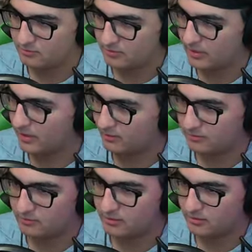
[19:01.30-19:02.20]
Get it.
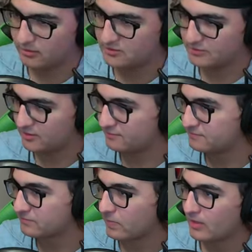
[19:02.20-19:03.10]
All right, sweet.
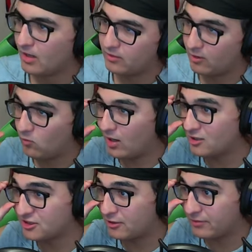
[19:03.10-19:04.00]
Okay, water
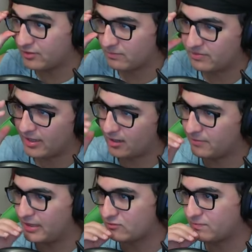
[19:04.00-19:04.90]
generator complaint.
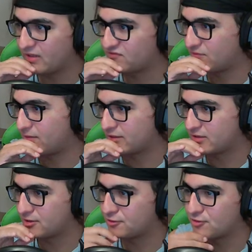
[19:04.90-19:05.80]
Automatic reply from
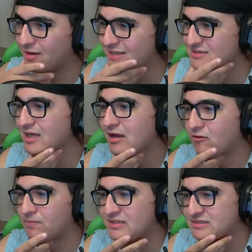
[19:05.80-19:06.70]
marketing. Your request,
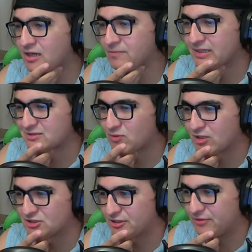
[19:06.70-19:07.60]
replace complex water
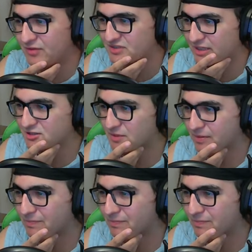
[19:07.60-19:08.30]
generators and jumping